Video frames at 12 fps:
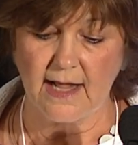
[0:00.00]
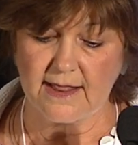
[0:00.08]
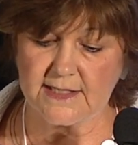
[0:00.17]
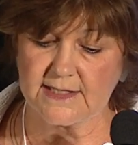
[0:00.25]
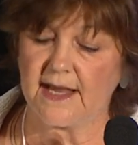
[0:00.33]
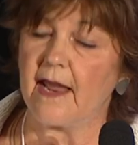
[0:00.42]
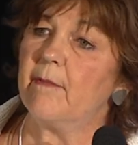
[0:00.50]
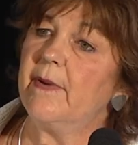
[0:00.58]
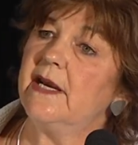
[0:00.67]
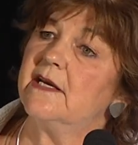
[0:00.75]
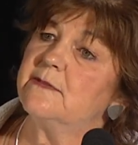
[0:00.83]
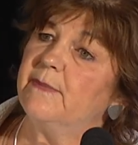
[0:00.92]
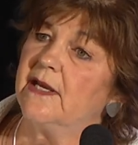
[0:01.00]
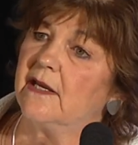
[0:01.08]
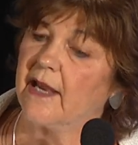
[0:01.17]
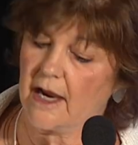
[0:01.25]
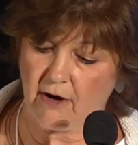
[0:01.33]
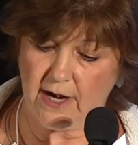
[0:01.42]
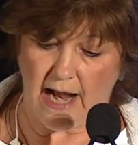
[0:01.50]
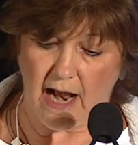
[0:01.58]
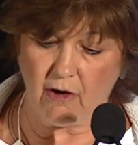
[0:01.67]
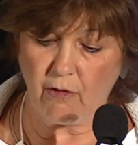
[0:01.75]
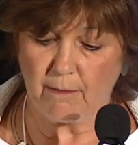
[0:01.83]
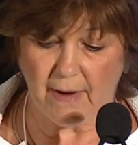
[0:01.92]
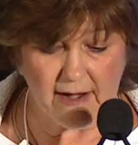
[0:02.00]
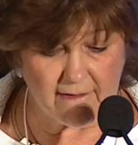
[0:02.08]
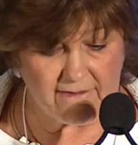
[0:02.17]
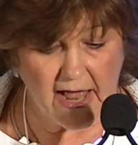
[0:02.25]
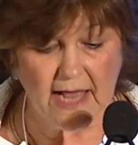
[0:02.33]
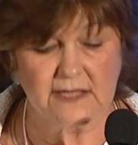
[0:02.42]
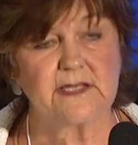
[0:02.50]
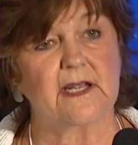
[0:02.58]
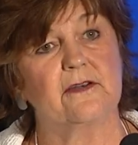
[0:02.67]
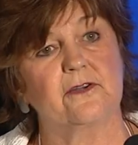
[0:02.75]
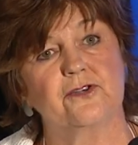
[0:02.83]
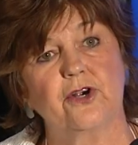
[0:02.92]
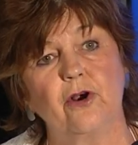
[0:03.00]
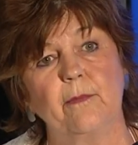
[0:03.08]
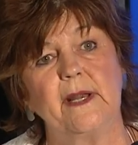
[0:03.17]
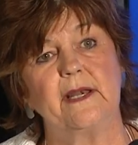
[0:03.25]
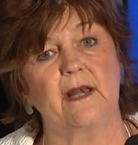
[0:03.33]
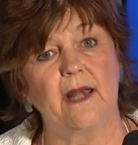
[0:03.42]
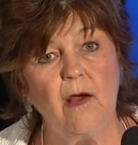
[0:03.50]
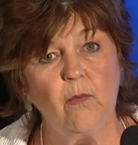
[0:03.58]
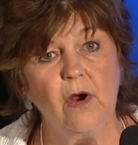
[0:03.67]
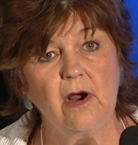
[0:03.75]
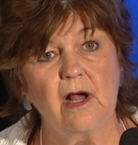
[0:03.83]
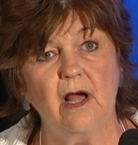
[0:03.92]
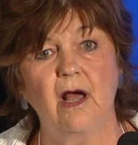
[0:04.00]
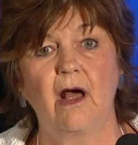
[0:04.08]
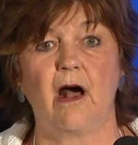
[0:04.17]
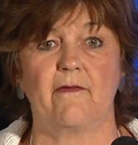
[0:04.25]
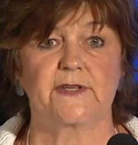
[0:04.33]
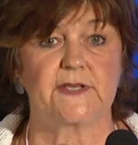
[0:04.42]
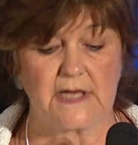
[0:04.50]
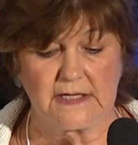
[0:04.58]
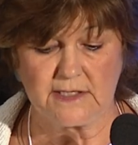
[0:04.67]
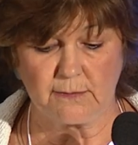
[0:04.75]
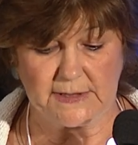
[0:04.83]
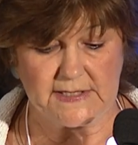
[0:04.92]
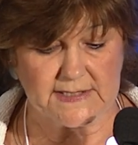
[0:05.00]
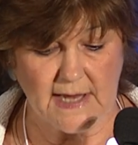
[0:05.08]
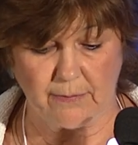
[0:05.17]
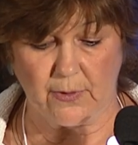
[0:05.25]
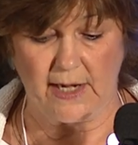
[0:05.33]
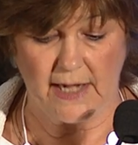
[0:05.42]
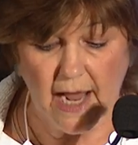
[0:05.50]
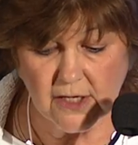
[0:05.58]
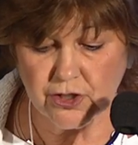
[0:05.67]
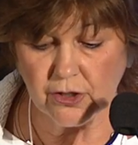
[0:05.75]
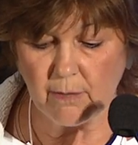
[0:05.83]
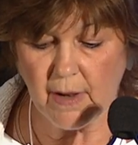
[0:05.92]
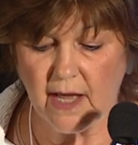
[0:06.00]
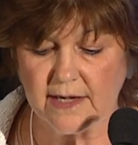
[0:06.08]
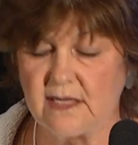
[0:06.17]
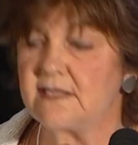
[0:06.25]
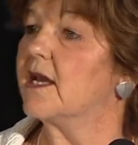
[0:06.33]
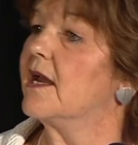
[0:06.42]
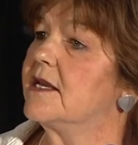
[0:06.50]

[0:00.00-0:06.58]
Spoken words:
This gambit is being carried out by a vast and determined network of ostensibly separate national bodies,